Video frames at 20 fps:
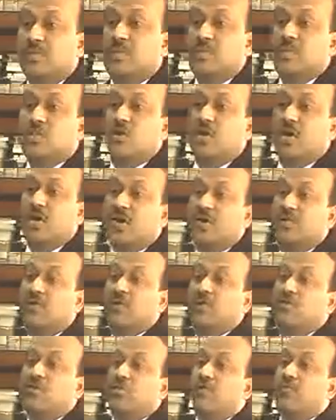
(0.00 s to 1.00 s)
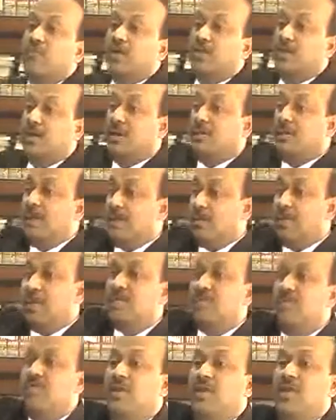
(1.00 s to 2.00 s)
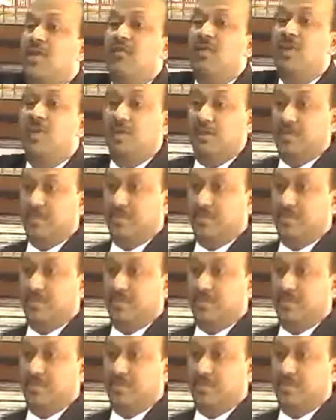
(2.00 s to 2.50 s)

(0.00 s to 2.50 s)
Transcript: this contract value for the purpose of levy,